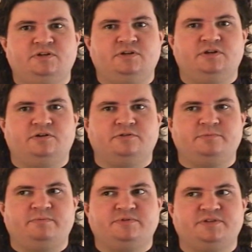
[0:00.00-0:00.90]
And other
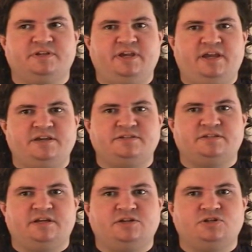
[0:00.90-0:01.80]
members of the cast
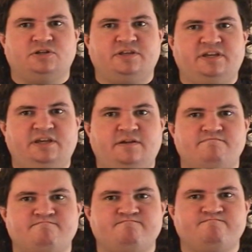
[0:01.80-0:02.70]
actually
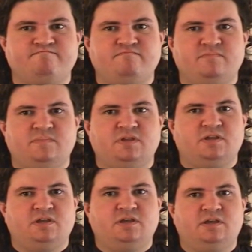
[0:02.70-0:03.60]

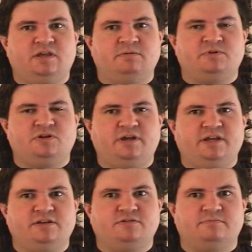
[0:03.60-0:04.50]
came and
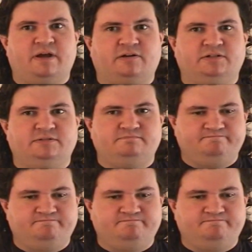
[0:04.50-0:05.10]
talking to about it,